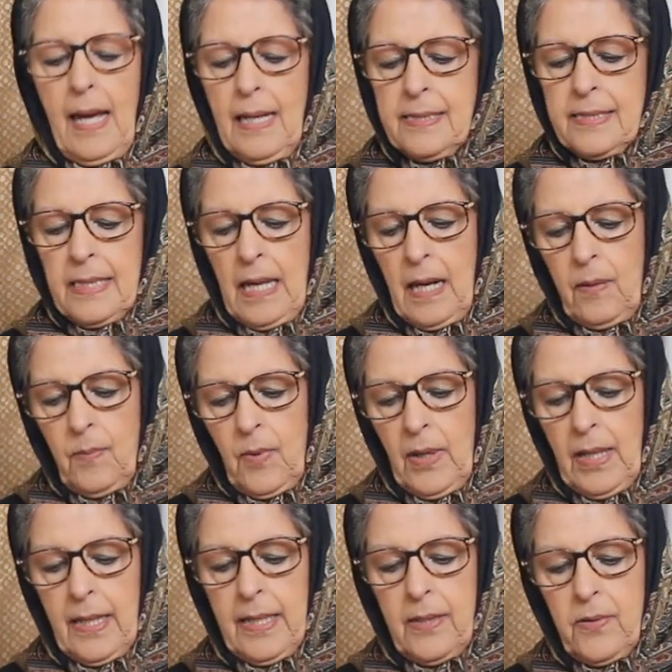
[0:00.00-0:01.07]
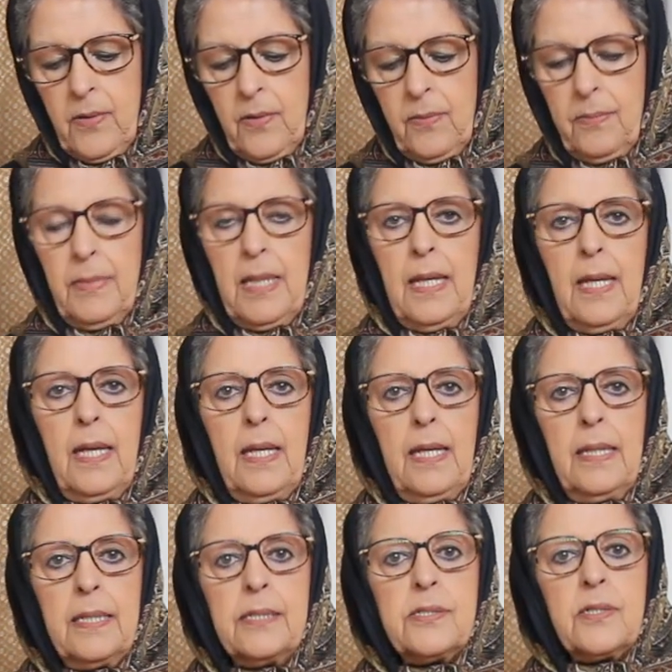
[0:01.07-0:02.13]
Assalamu alaikum.
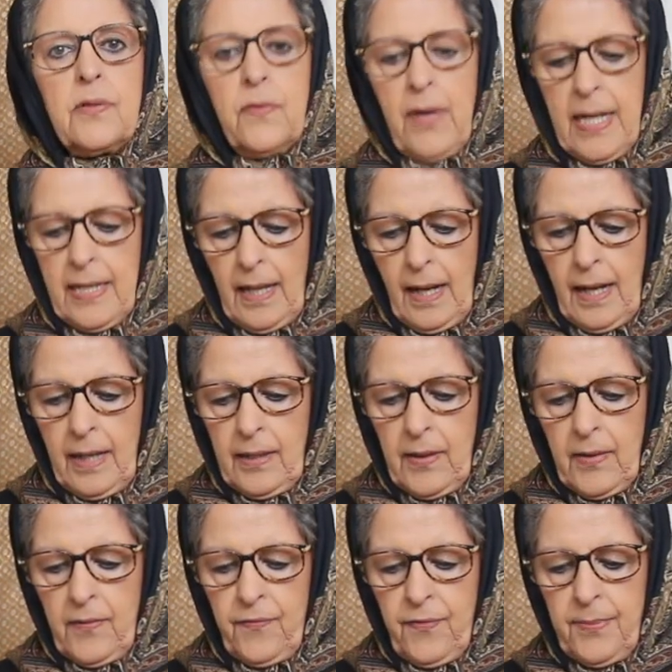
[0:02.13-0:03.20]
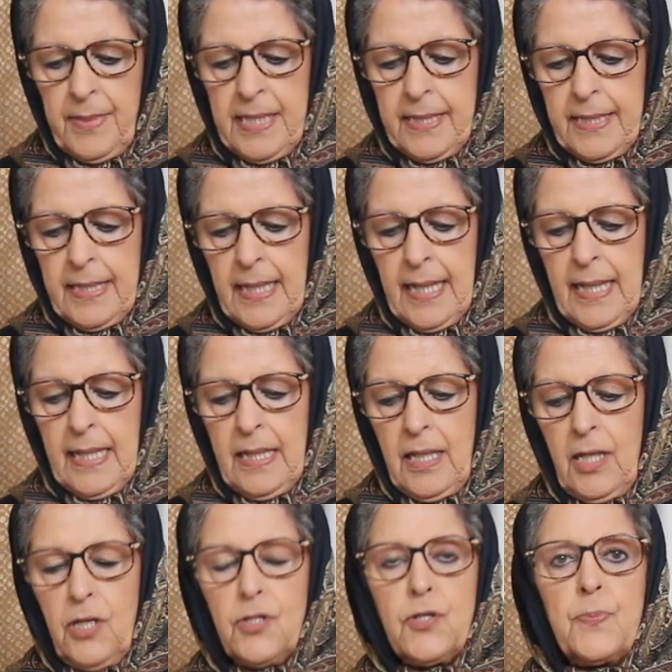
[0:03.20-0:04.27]
It is a great honor for me today
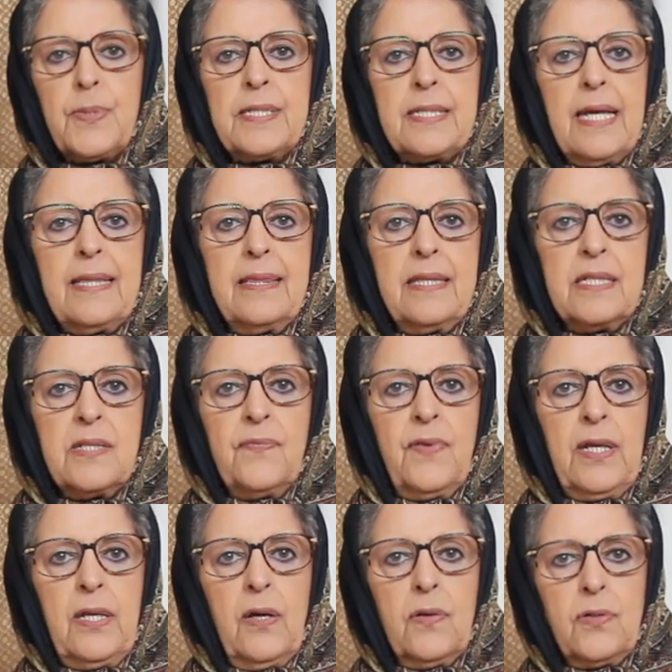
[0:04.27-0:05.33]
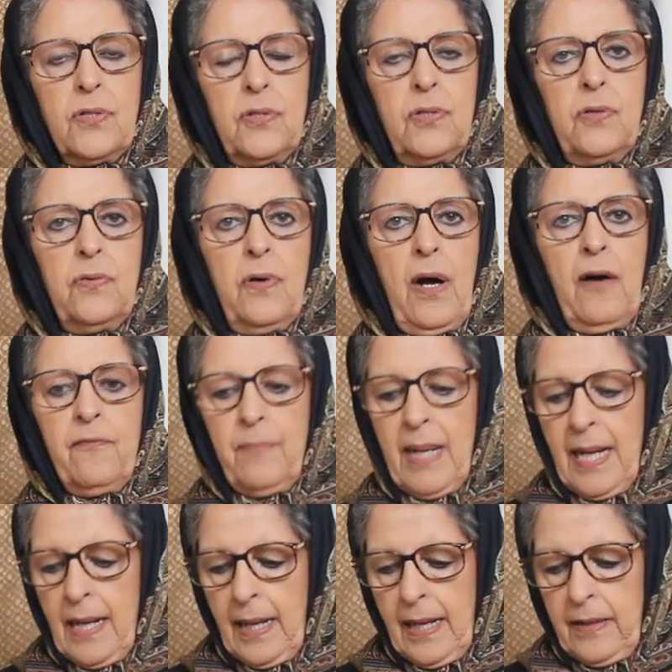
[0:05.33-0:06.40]
to present this video to you of
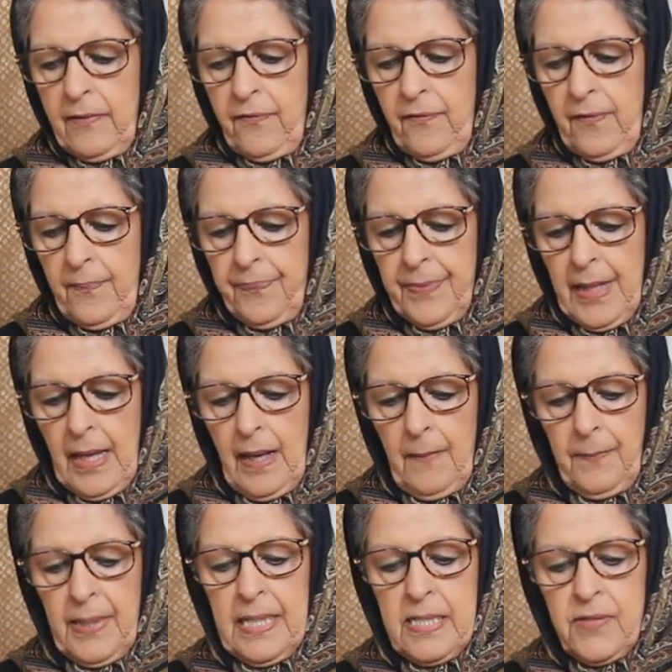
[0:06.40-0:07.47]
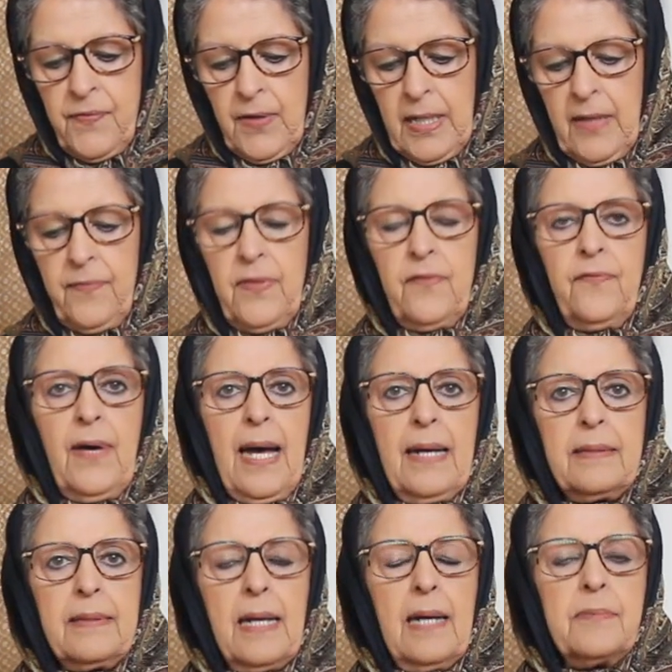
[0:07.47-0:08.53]
my life. Please forgive the
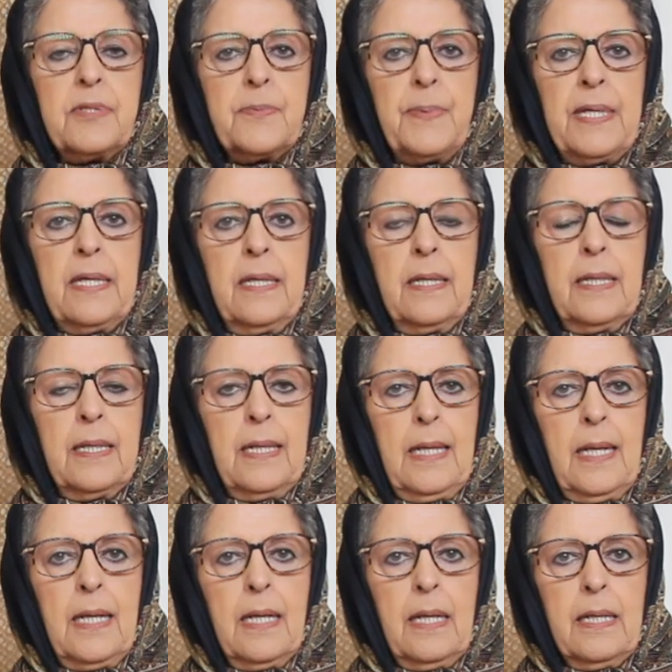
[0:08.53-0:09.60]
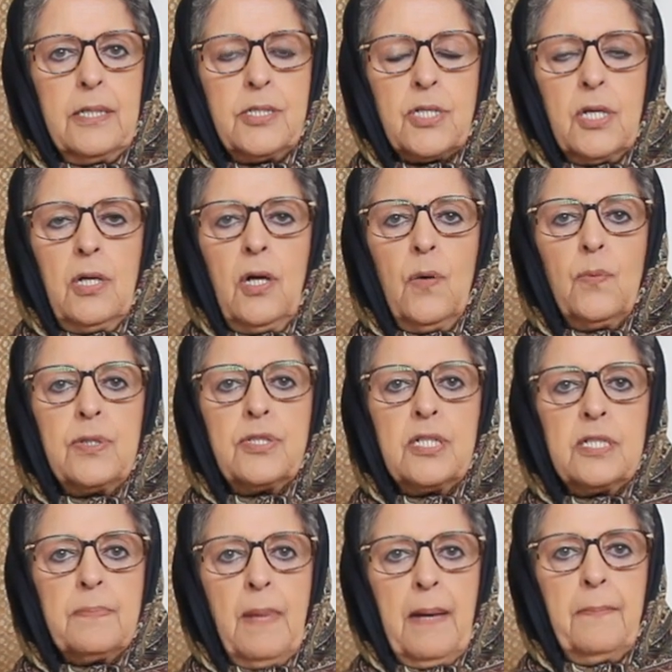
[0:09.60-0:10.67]
fact that I'm speaking in English, which
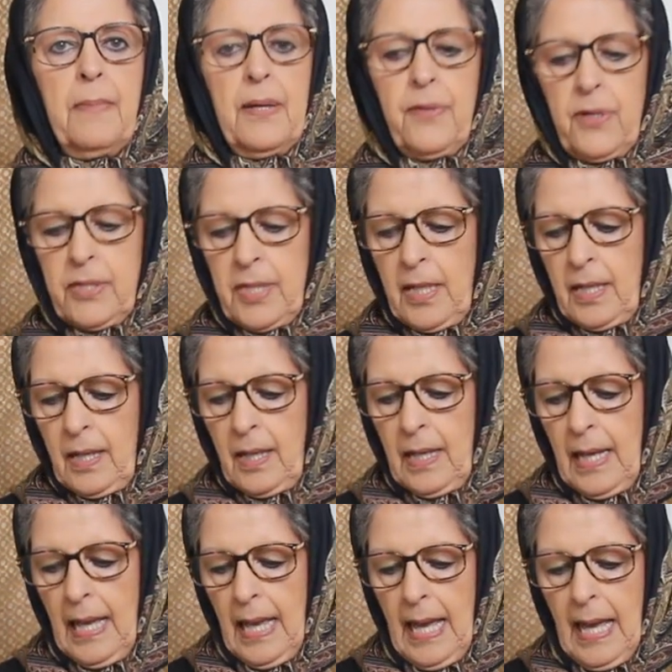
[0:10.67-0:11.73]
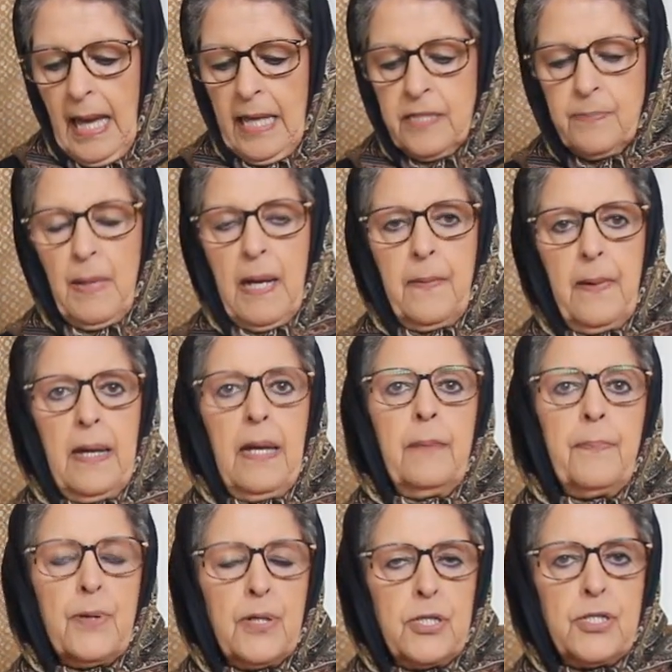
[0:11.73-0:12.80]
is my mother tongue, as my
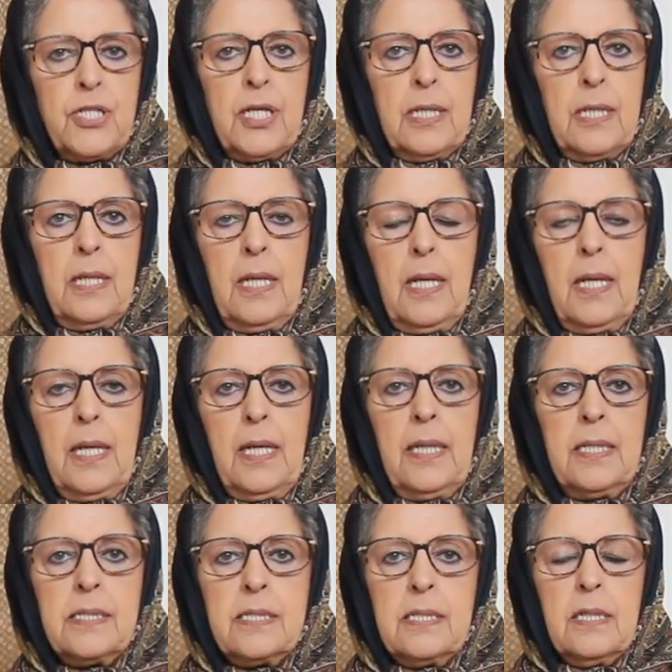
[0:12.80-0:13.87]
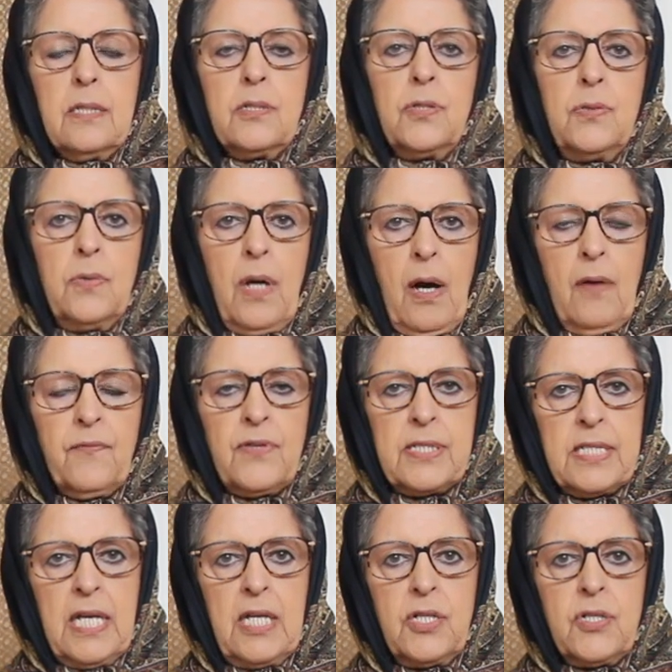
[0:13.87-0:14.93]
Persian is too
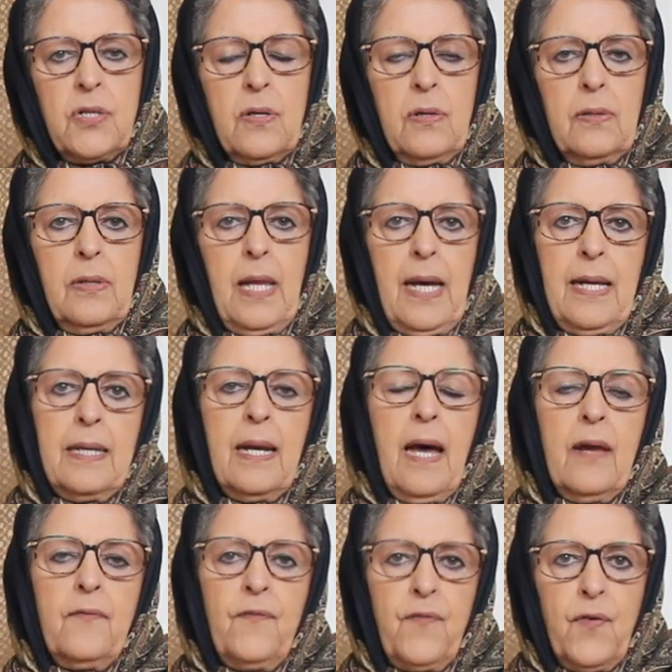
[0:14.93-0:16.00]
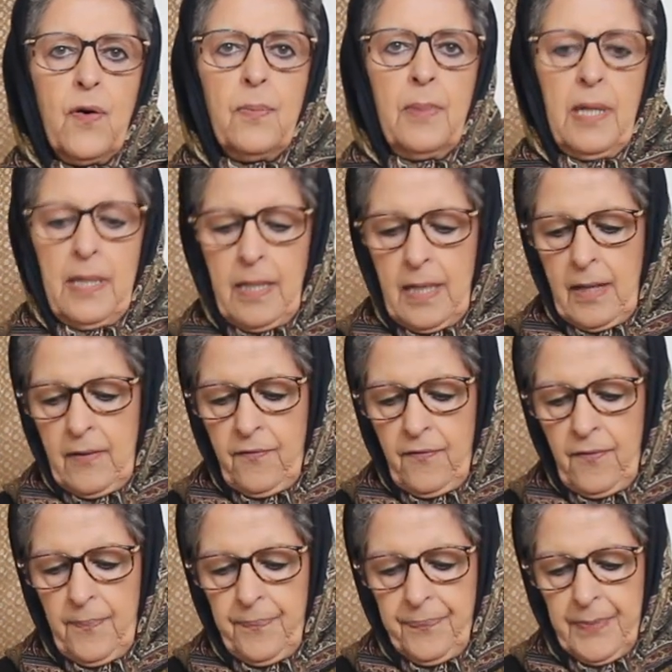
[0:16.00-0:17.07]
conversational and not formal enough.
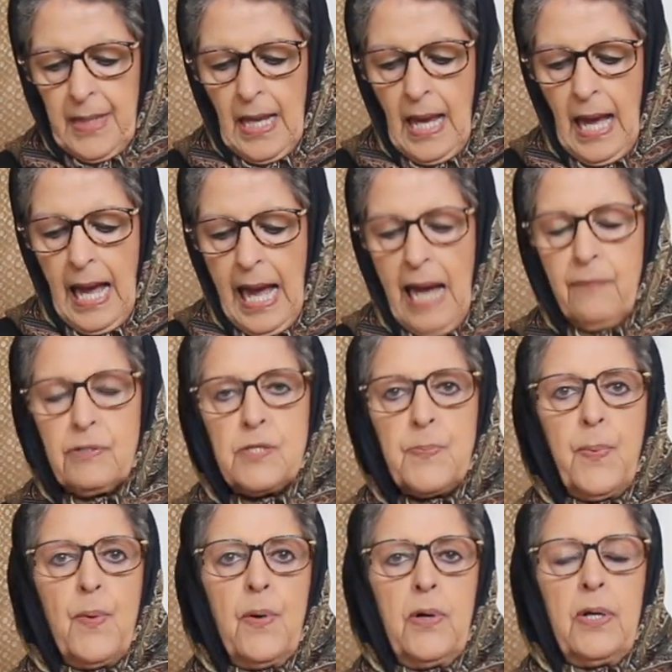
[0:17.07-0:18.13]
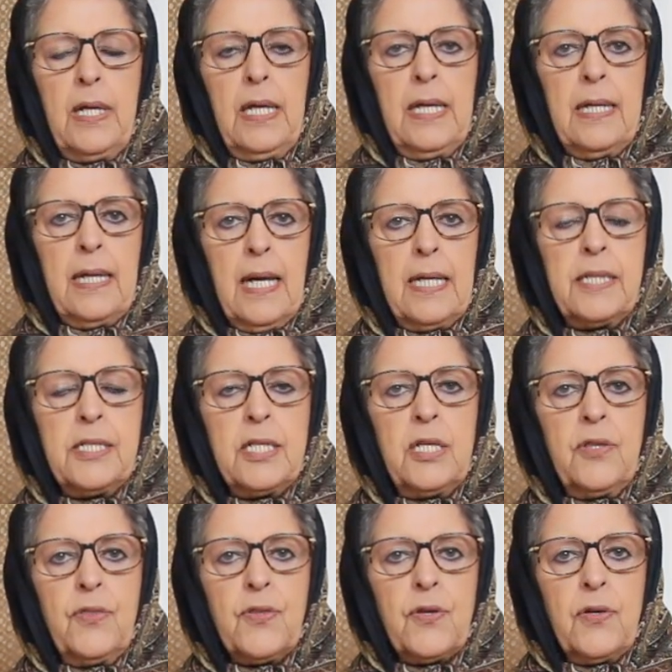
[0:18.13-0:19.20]
I was born in
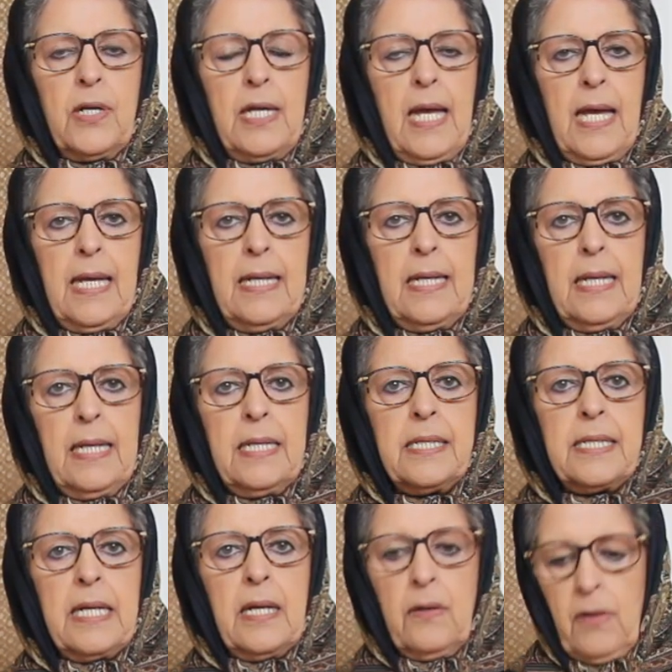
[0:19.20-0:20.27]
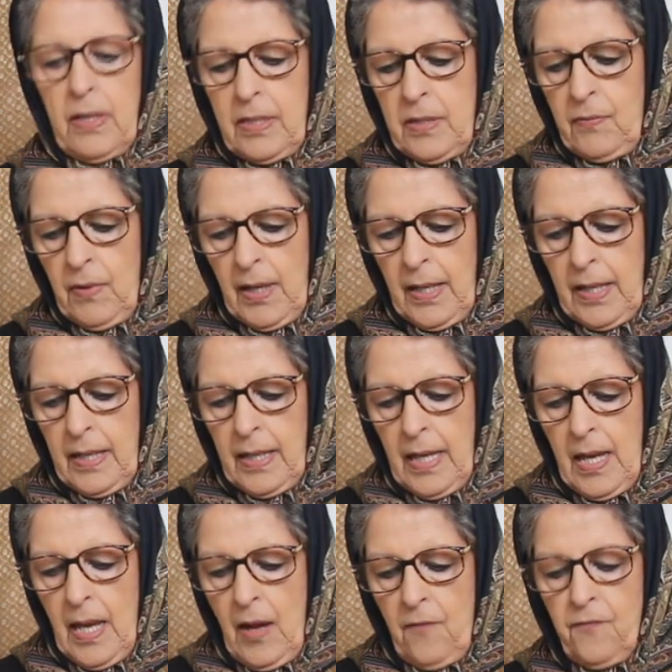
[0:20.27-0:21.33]
1938 in Tehran, Iran,
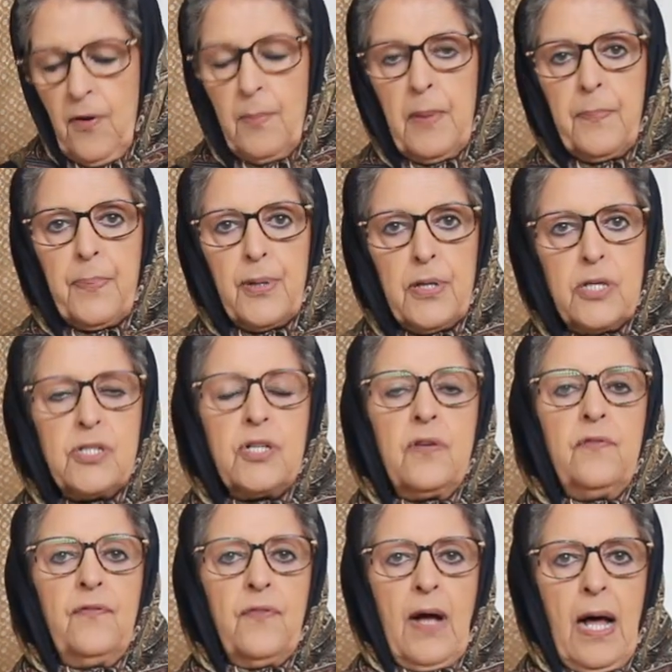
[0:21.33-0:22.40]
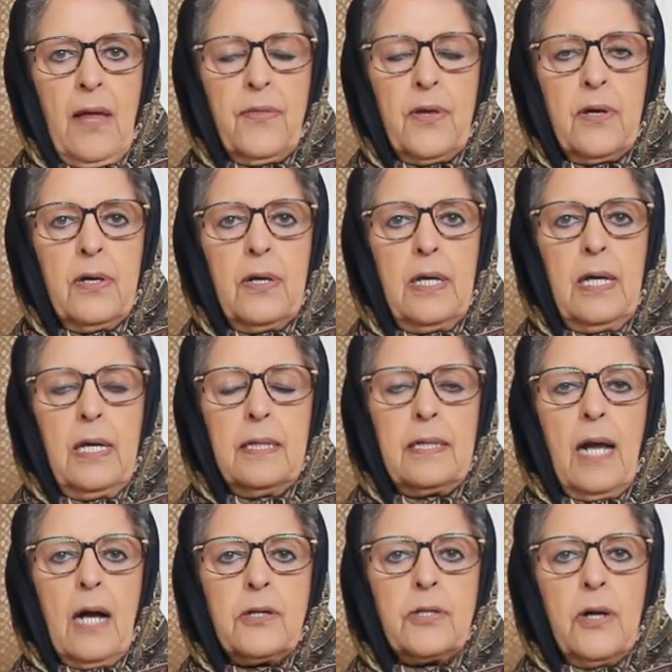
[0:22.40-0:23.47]
from a Persian father,
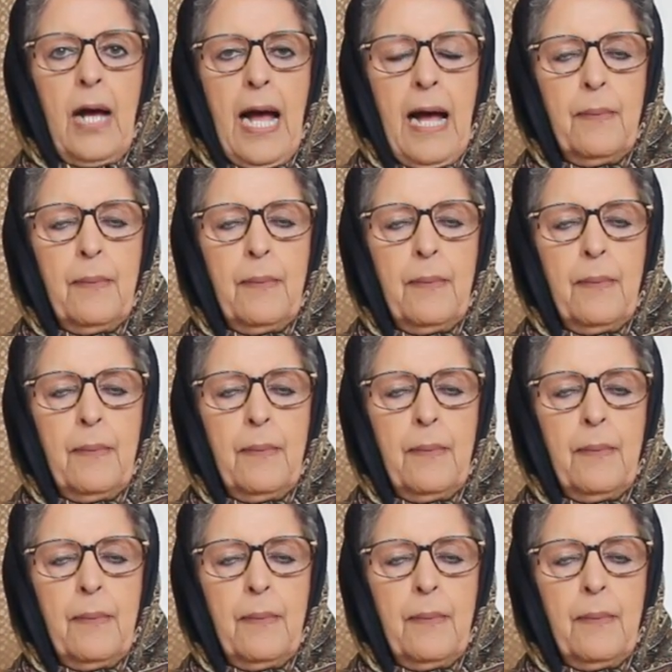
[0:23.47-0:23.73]
Dr.